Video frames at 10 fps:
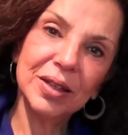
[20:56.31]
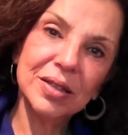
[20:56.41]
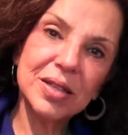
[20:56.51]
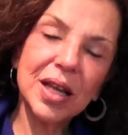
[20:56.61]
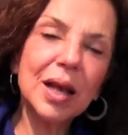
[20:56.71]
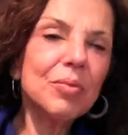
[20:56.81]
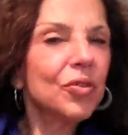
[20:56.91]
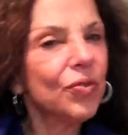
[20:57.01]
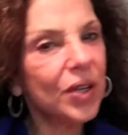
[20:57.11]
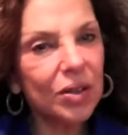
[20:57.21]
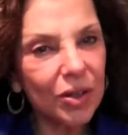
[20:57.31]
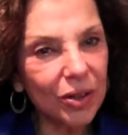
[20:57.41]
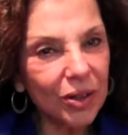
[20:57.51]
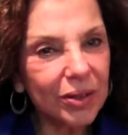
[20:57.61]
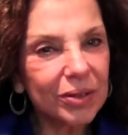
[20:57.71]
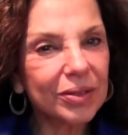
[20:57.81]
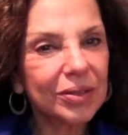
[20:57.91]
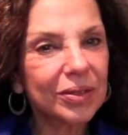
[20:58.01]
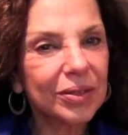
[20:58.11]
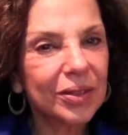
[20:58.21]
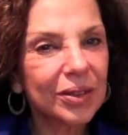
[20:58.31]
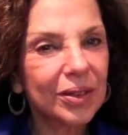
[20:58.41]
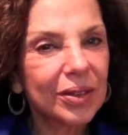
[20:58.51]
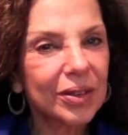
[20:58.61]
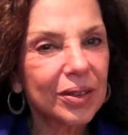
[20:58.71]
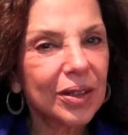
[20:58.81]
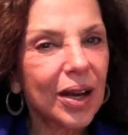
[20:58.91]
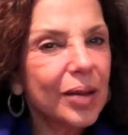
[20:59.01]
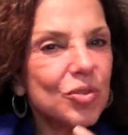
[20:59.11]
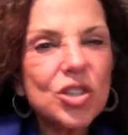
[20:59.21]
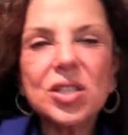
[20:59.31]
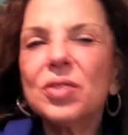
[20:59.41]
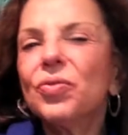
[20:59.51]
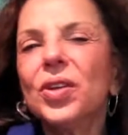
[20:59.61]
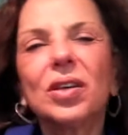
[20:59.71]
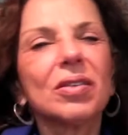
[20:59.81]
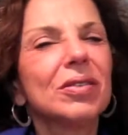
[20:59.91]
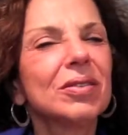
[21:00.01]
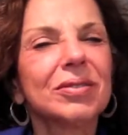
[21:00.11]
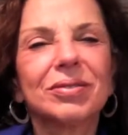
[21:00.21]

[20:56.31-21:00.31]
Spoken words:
It's like, I'm a vehicle. I'm just a vehicle.